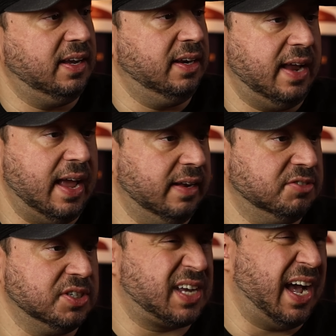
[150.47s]
And,
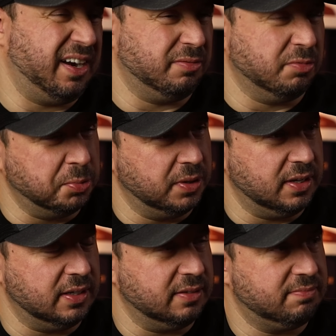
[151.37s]
and just kind of ruin
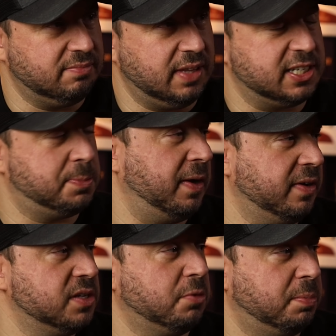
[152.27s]
the, the
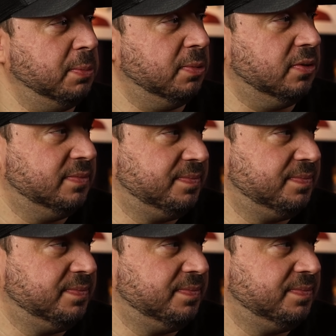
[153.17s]
experience for people.